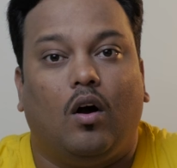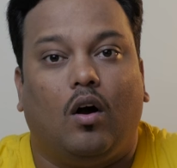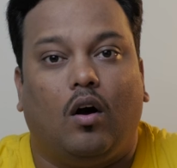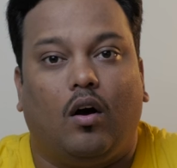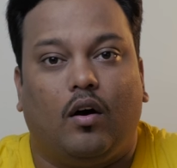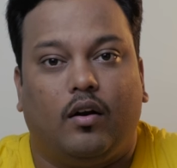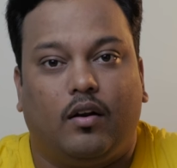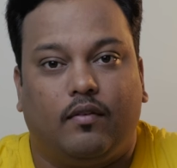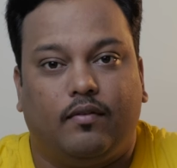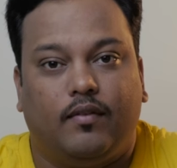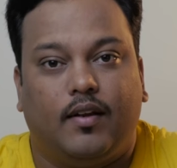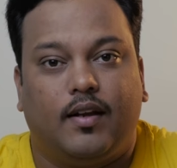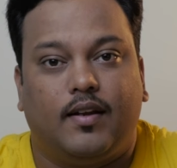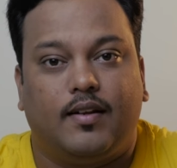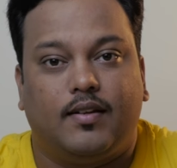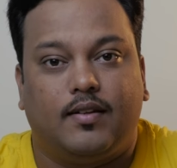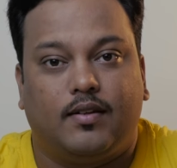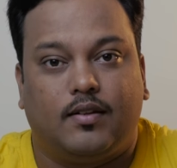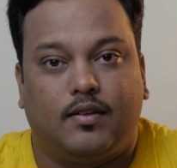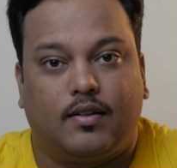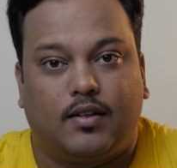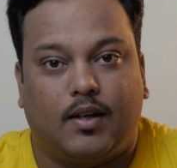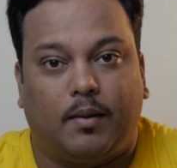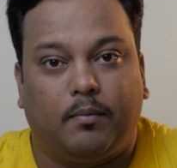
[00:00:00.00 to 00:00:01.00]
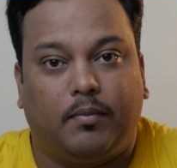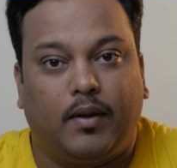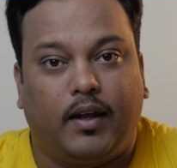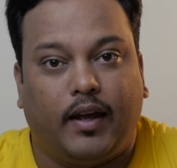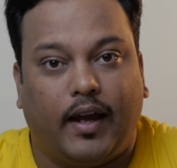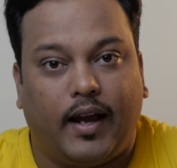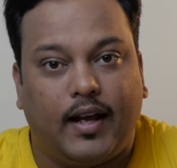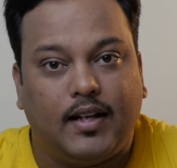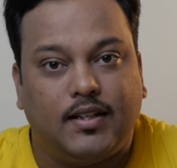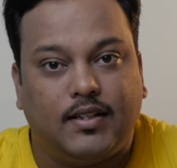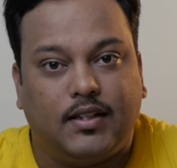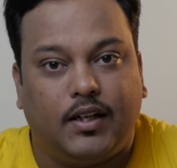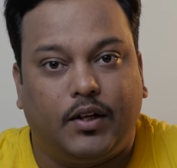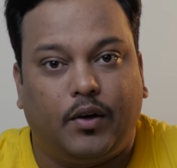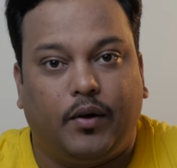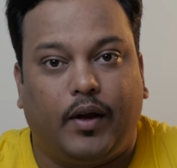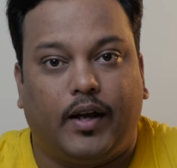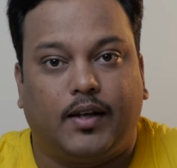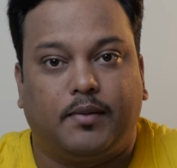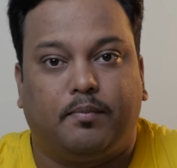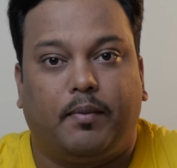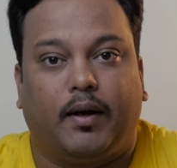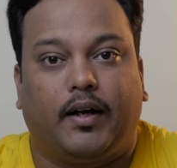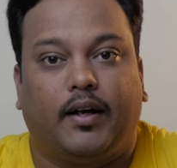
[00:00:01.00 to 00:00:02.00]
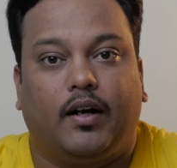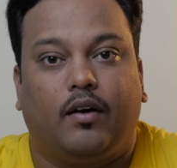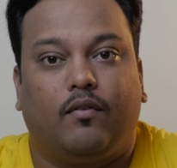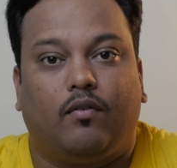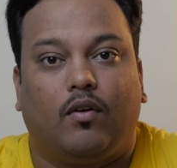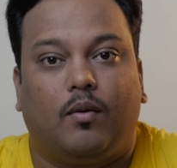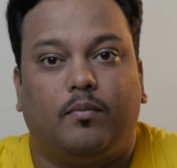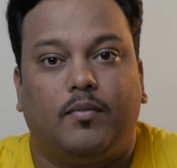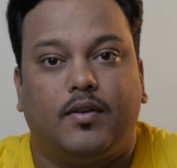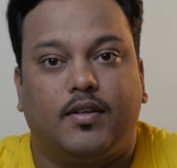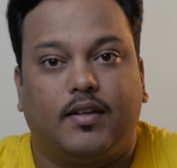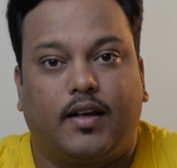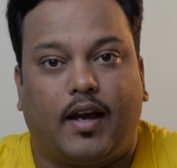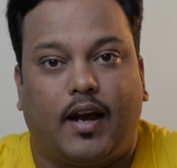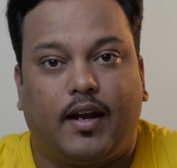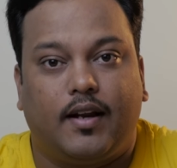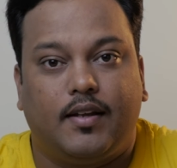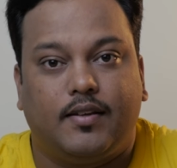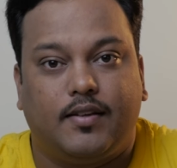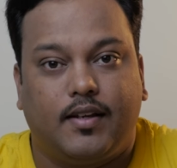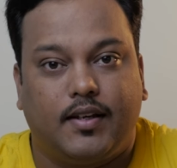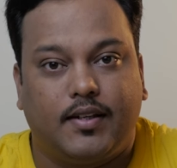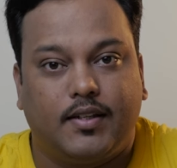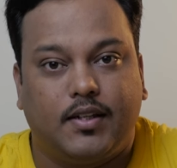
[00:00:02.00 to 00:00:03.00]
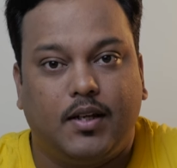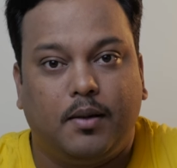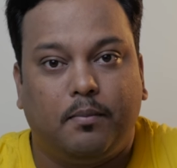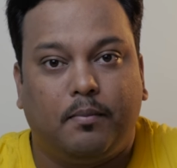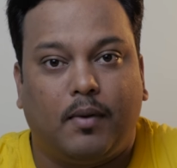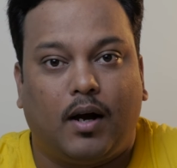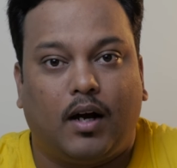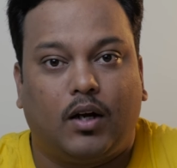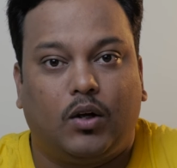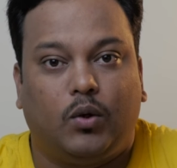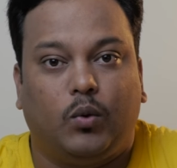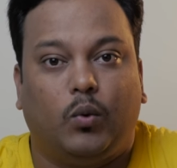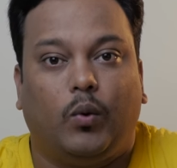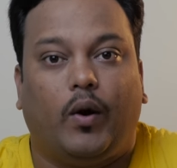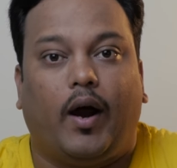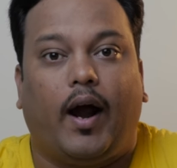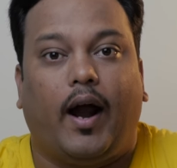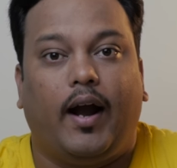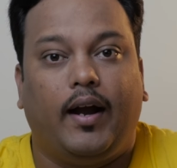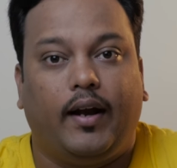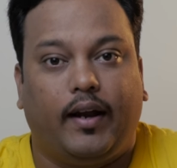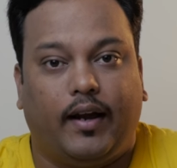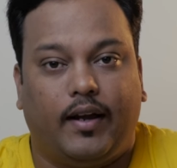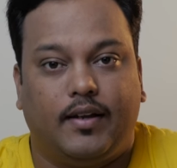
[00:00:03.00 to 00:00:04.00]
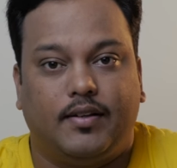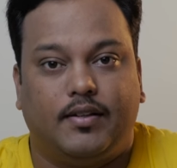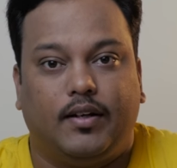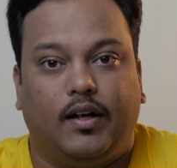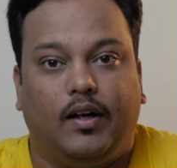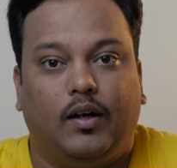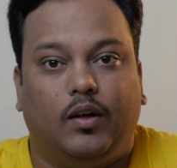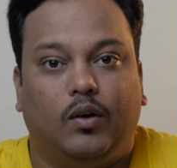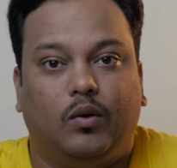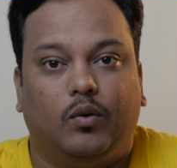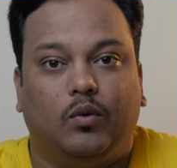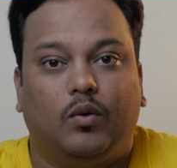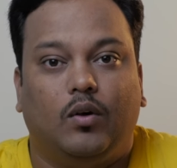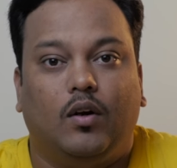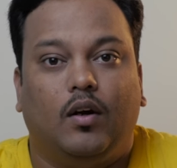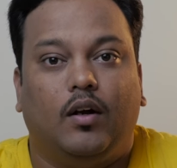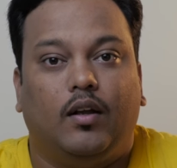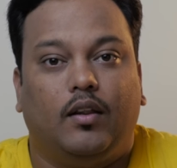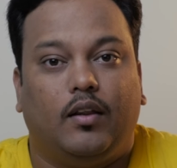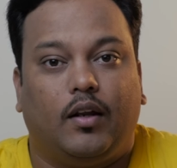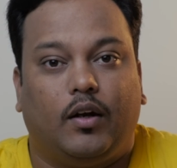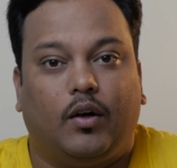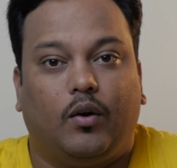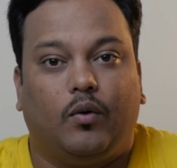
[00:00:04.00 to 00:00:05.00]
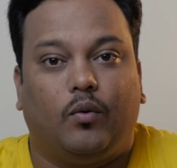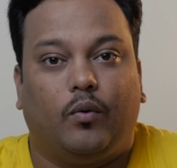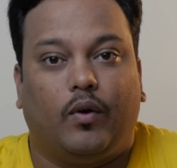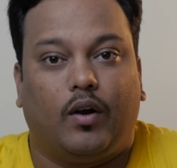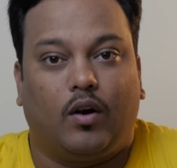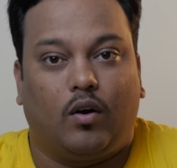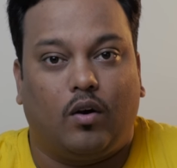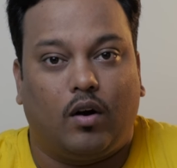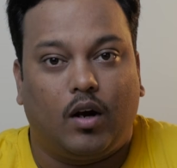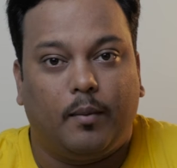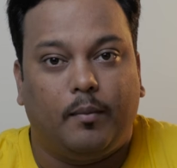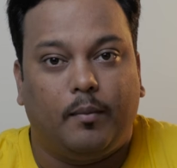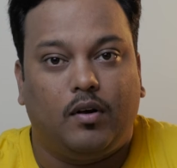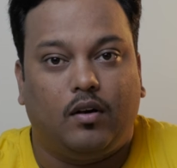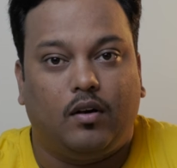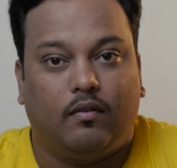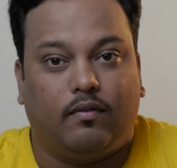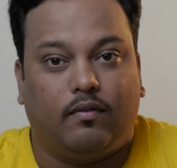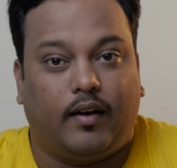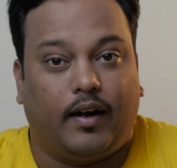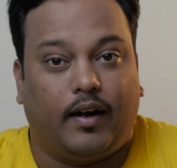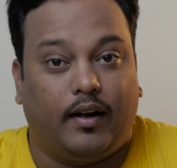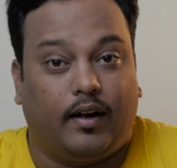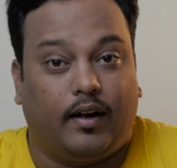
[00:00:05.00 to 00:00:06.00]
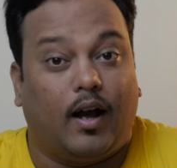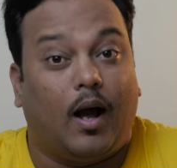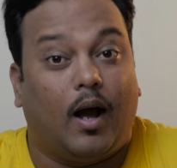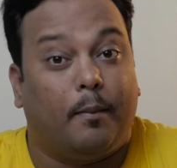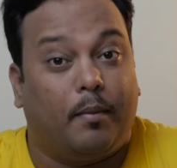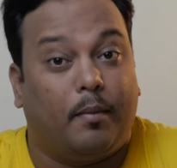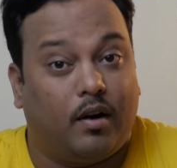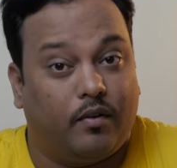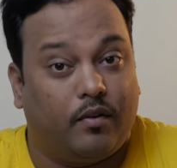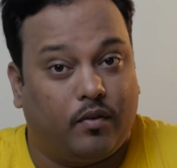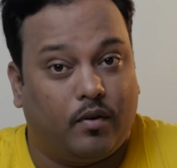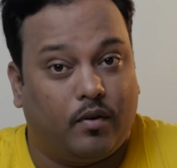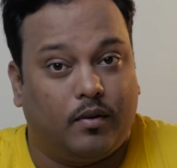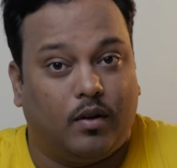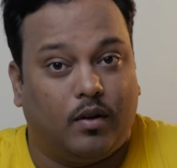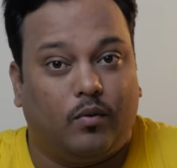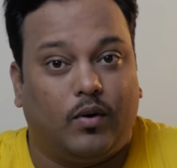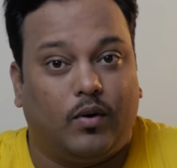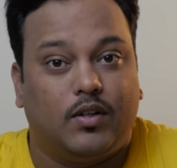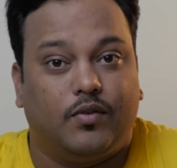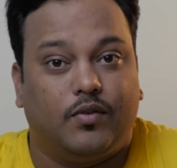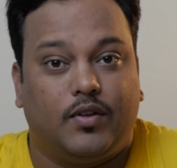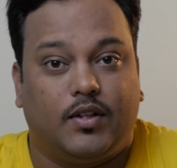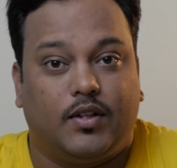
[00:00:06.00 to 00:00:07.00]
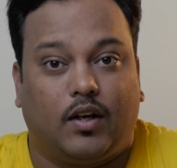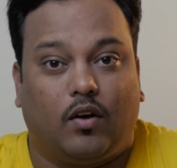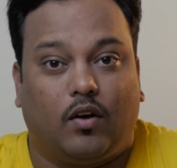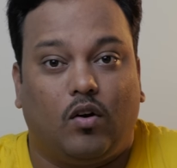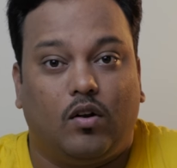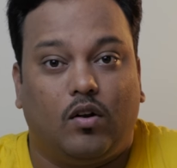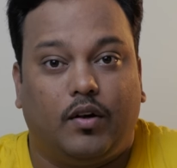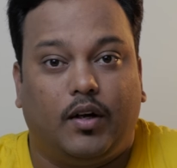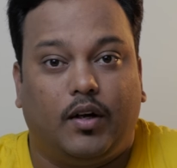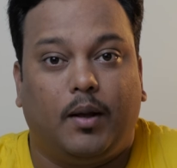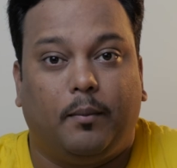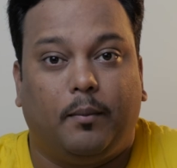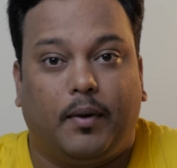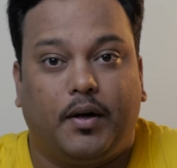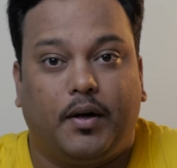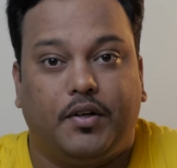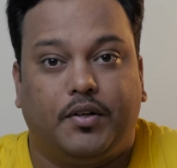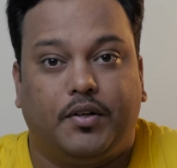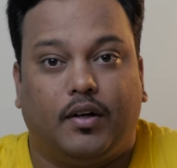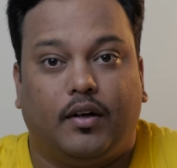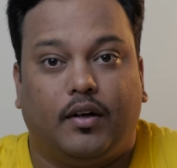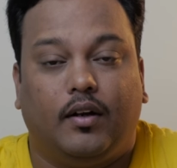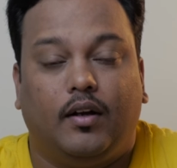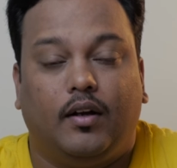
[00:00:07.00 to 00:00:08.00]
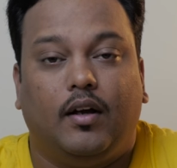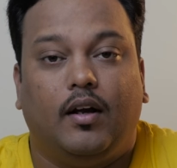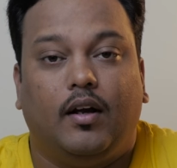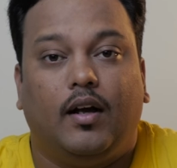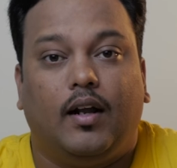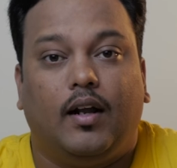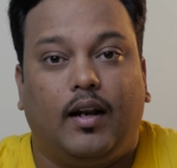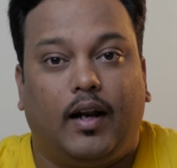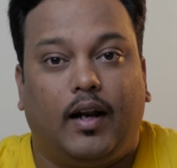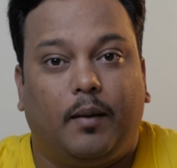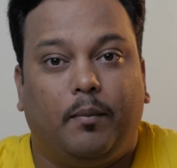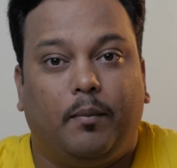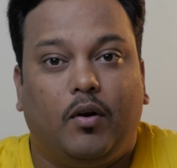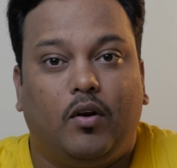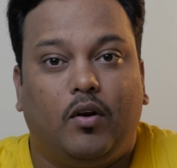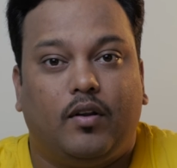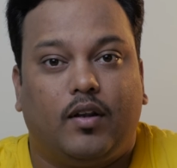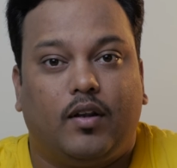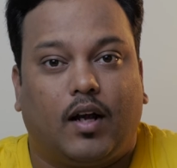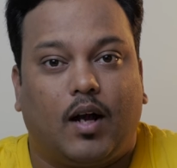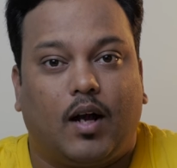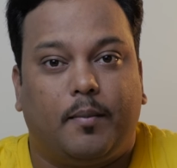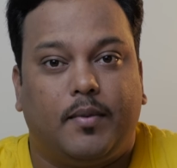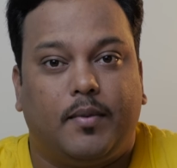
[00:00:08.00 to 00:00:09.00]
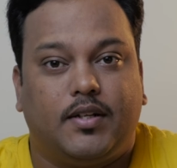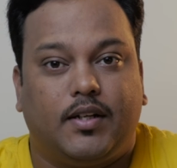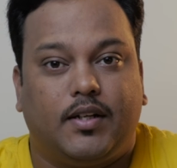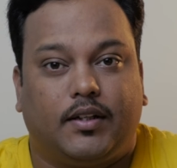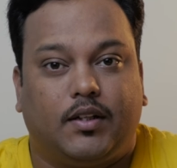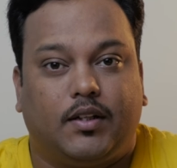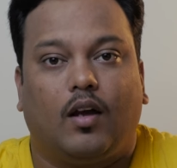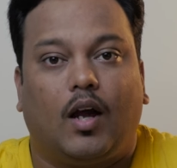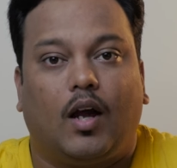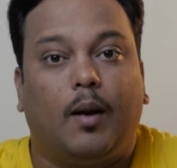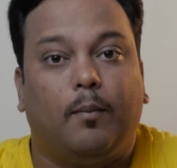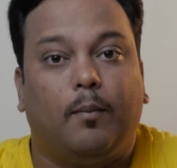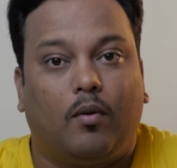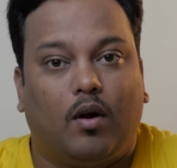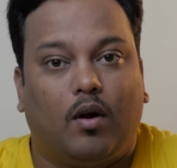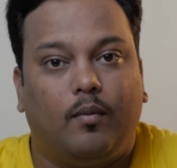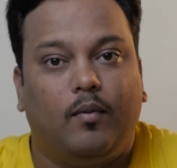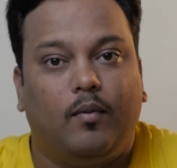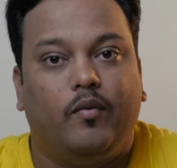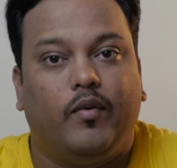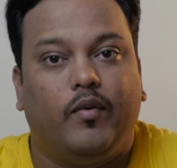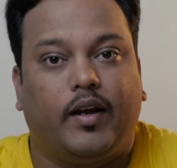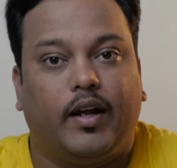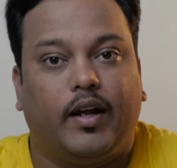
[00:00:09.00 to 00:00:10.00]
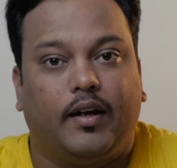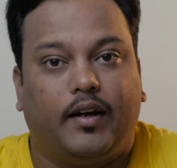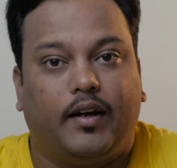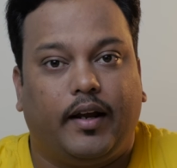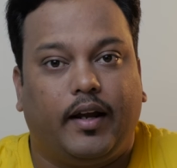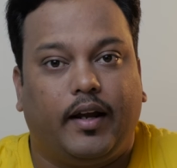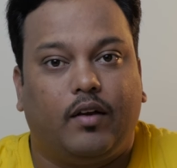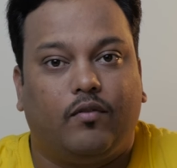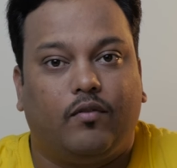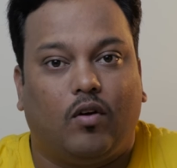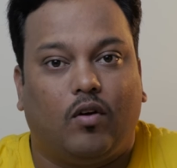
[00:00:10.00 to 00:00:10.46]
Or if there is something else that you expected from this Canon 6D Mark II and SL2 that you were not able to find, apart from the ones which I already mentioned, let me know in the comment section and probably we can take it